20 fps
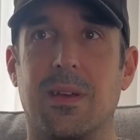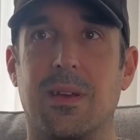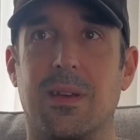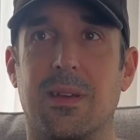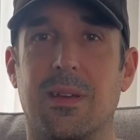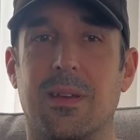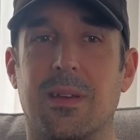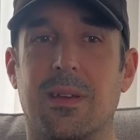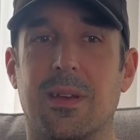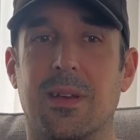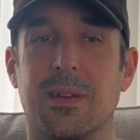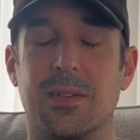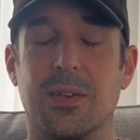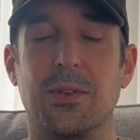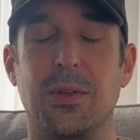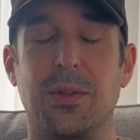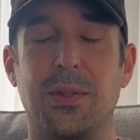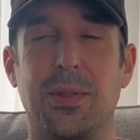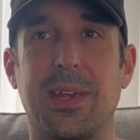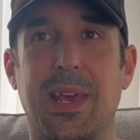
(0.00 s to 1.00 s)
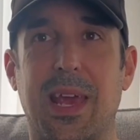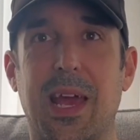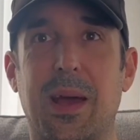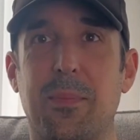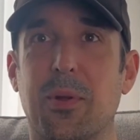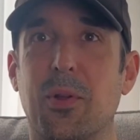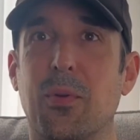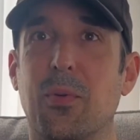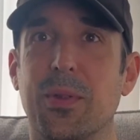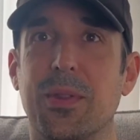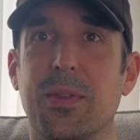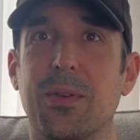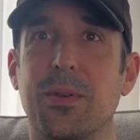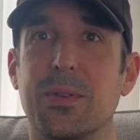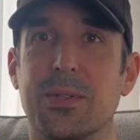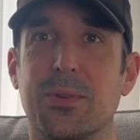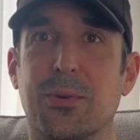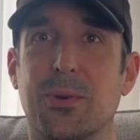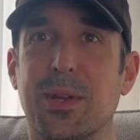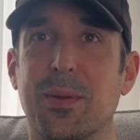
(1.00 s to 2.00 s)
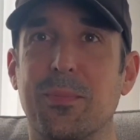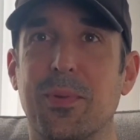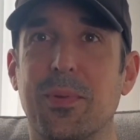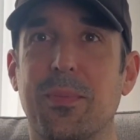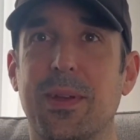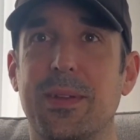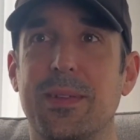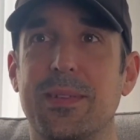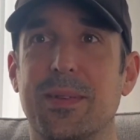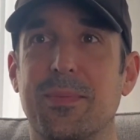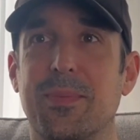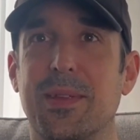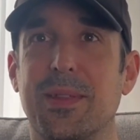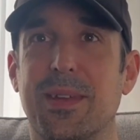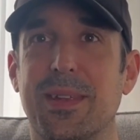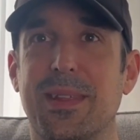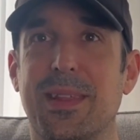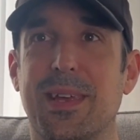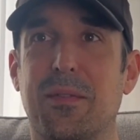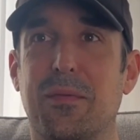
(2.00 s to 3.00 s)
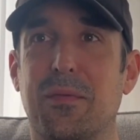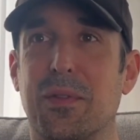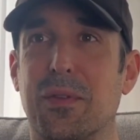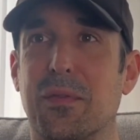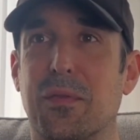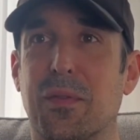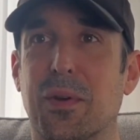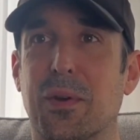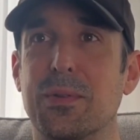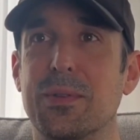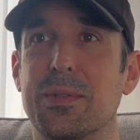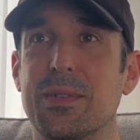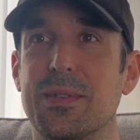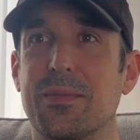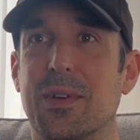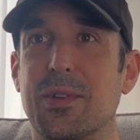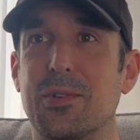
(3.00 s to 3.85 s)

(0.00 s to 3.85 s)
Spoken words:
Yeah. So do you think Apple will implement something like that for their phones